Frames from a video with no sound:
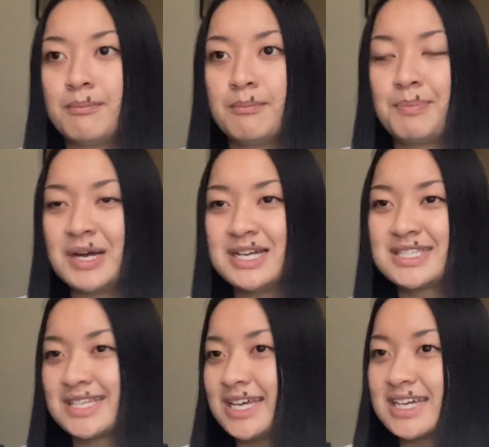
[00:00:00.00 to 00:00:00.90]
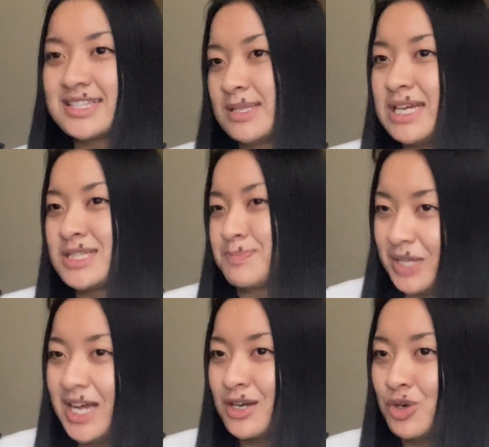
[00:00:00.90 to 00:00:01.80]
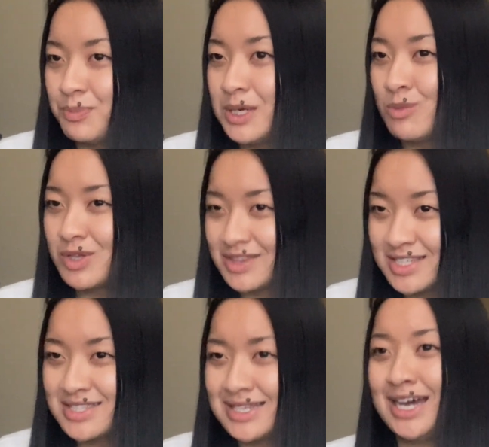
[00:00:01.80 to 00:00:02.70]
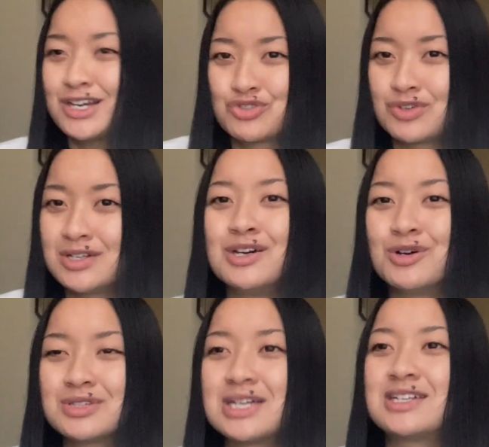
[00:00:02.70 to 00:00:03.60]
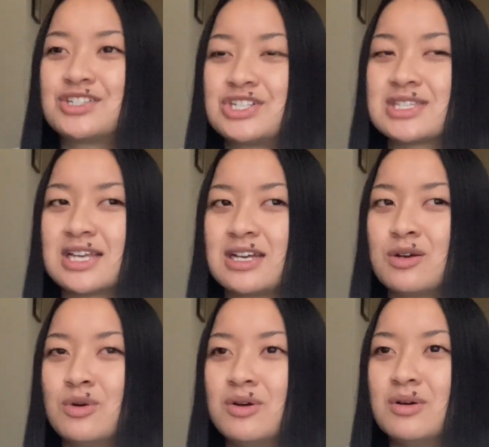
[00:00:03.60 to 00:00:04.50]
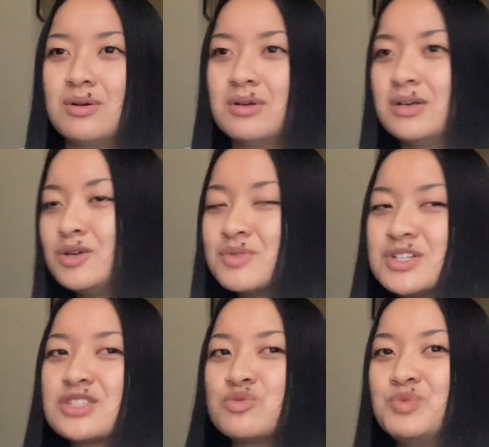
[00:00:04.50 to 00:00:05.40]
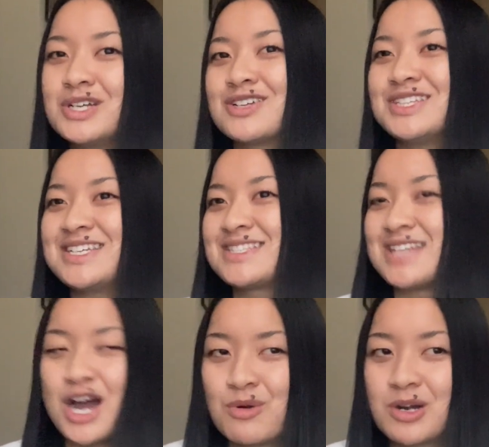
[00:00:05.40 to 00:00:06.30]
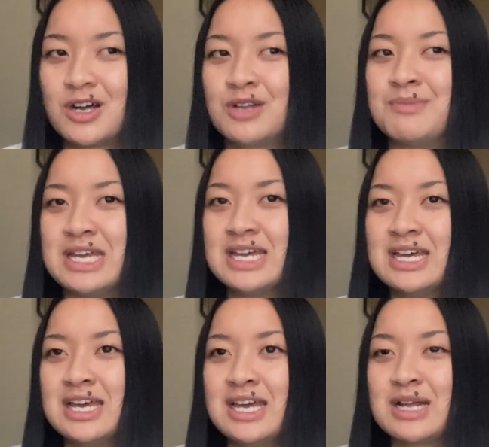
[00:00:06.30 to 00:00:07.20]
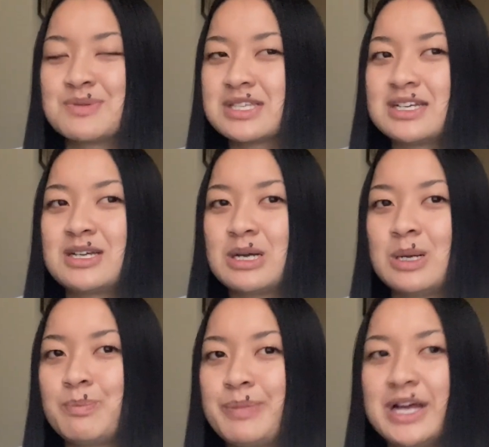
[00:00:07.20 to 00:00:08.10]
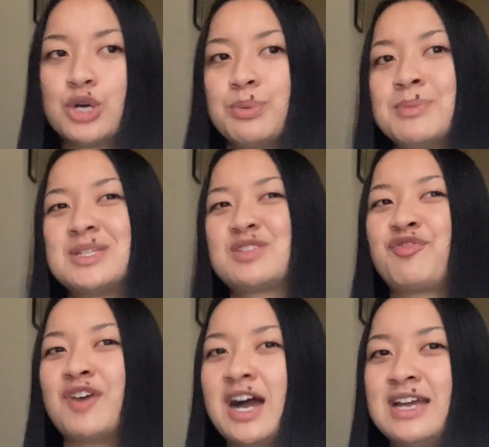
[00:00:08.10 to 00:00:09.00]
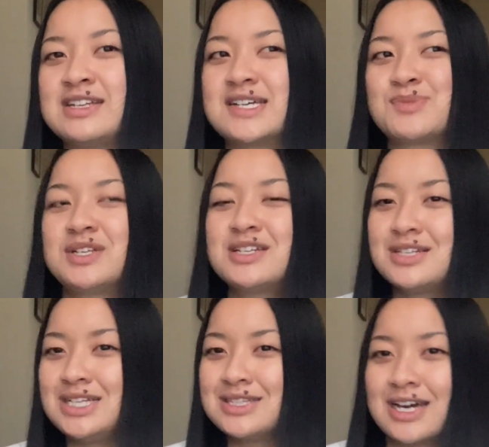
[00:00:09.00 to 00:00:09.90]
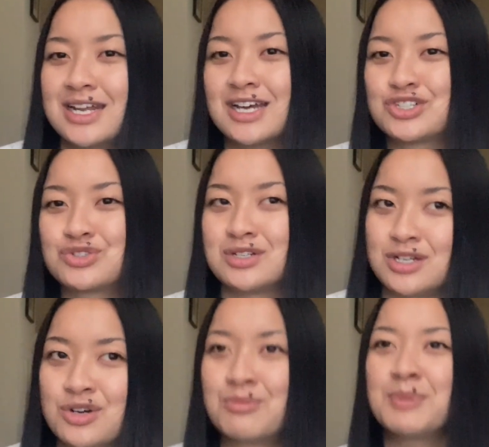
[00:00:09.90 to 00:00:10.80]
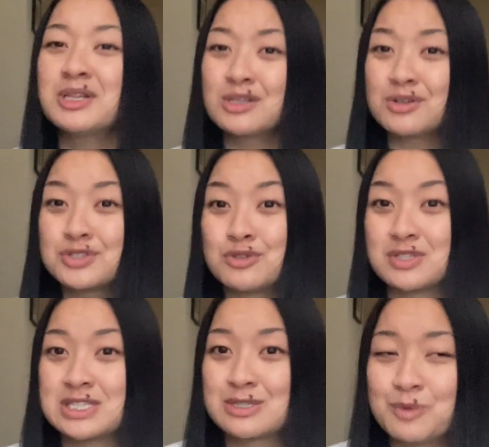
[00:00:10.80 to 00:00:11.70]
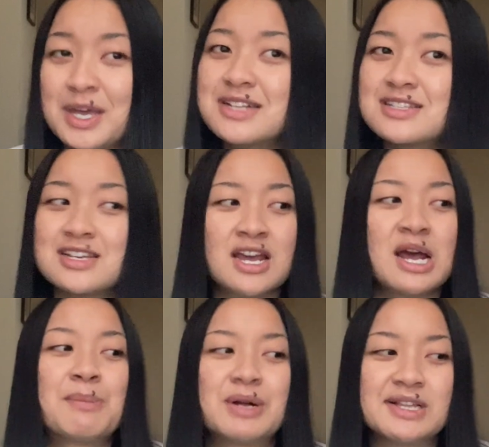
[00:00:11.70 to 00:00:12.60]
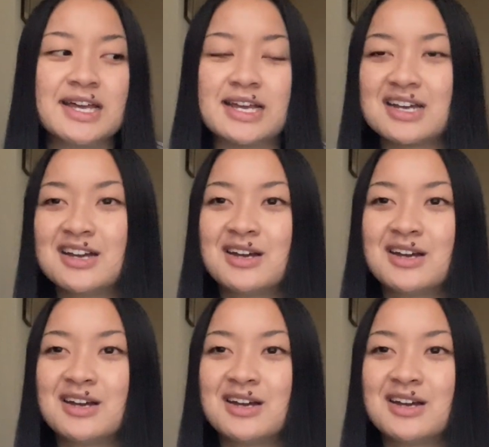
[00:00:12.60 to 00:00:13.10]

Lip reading: but it's like, it's black opium with this extra note that is just like, it was just weirdly sour on me. And I was like, black opium is fine, guys. We didn't need that extra note. Maybe a little too sweet, but like